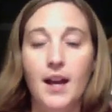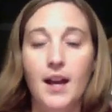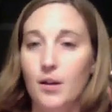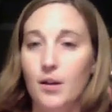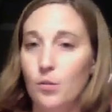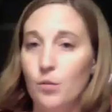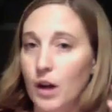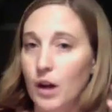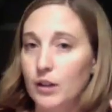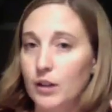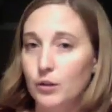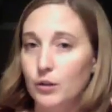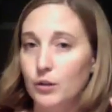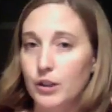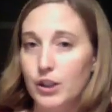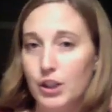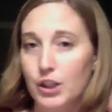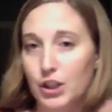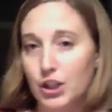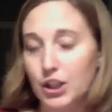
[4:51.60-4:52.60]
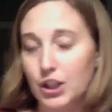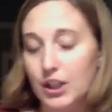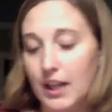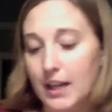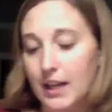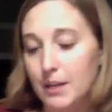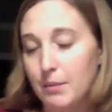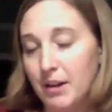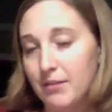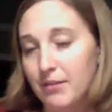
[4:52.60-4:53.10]
Wild orange is just kind
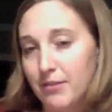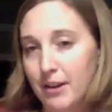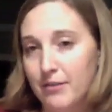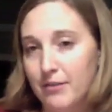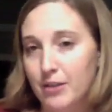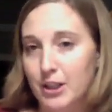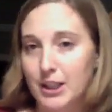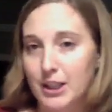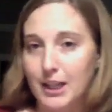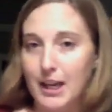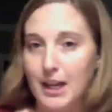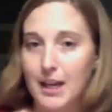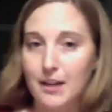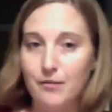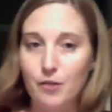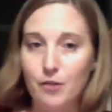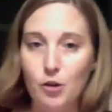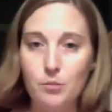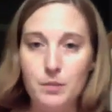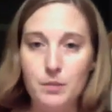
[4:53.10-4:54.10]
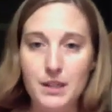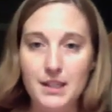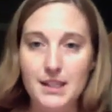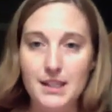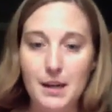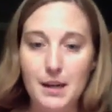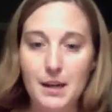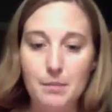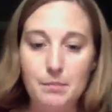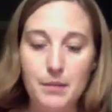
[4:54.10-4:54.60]
of my favorite to kind of open us
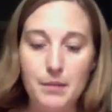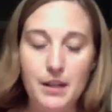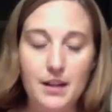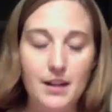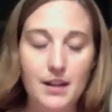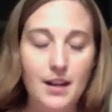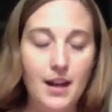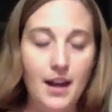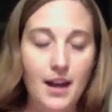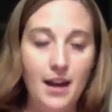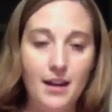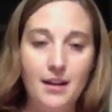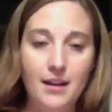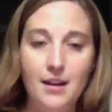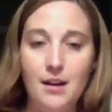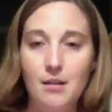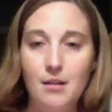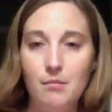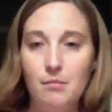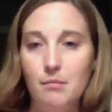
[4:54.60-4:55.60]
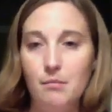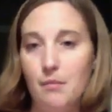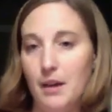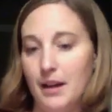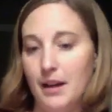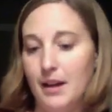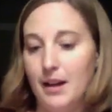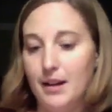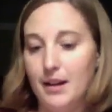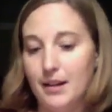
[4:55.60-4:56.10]
up and
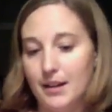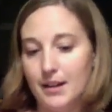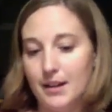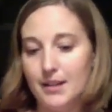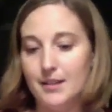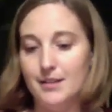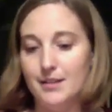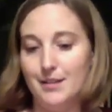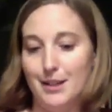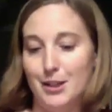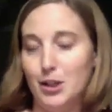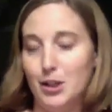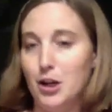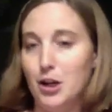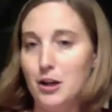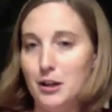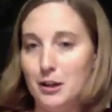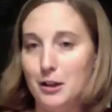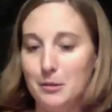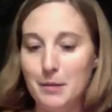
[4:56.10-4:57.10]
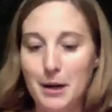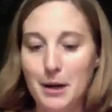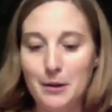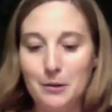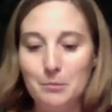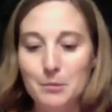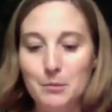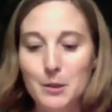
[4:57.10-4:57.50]
kind of get talking about them.